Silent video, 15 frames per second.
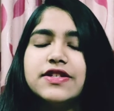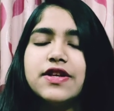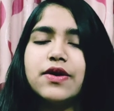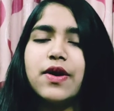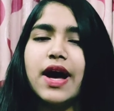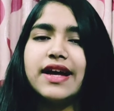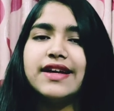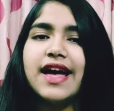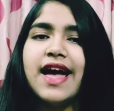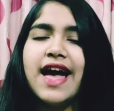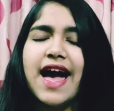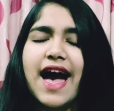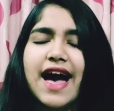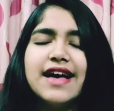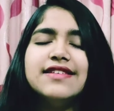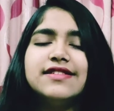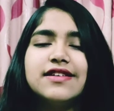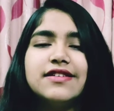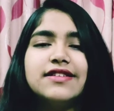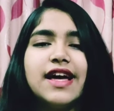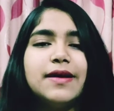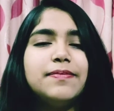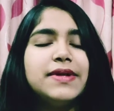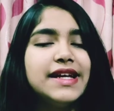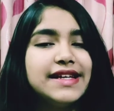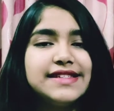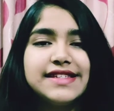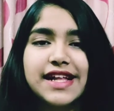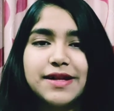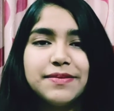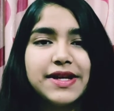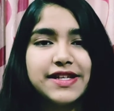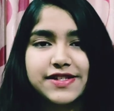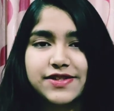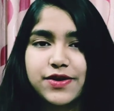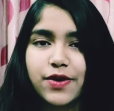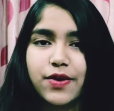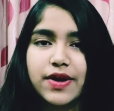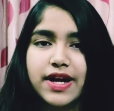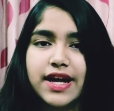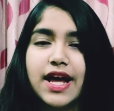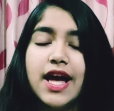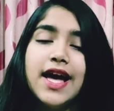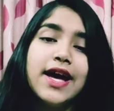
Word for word: So I asked her that please tell me a story